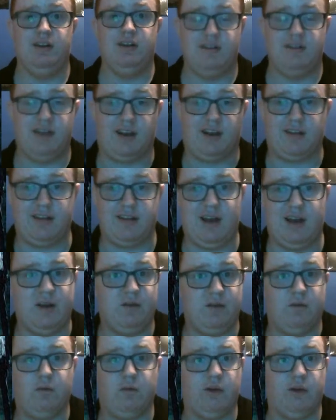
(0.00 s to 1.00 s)
Like, that
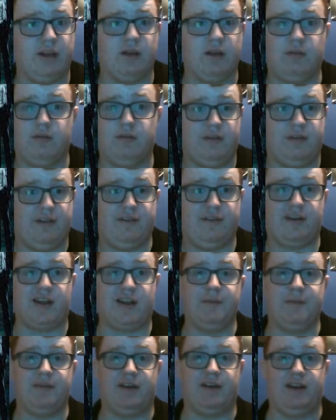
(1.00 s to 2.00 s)
really didn't see
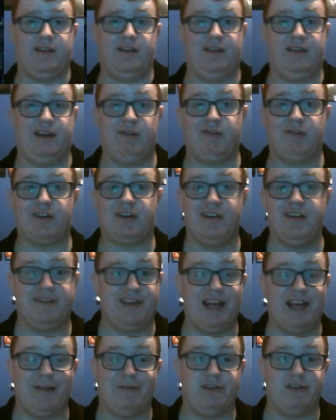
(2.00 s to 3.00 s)
coming, and it was kind of
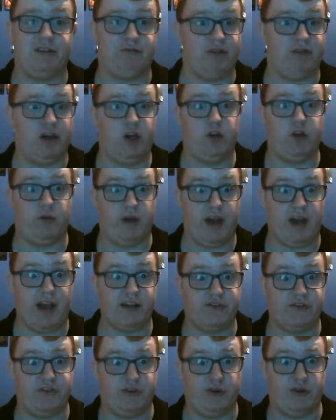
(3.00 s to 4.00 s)
sad, especially with his
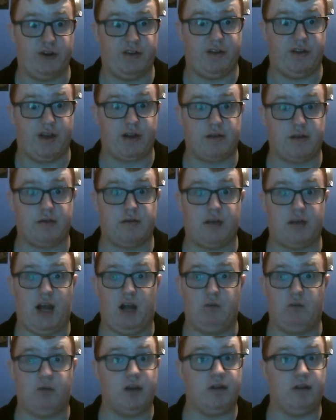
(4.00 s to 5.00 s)
reaction to it. It's like,
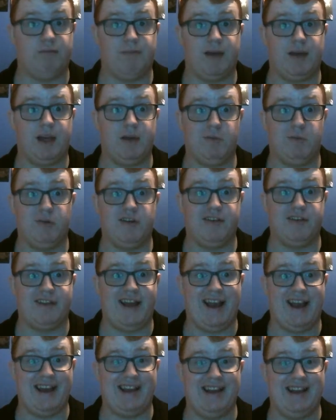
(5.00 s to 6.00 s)
that really made me want
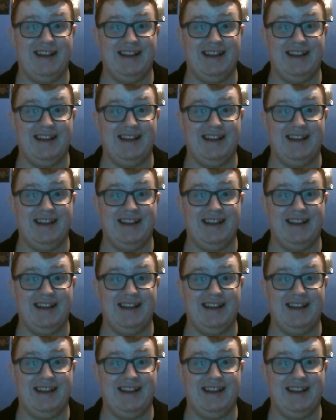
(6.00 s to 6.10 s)
that.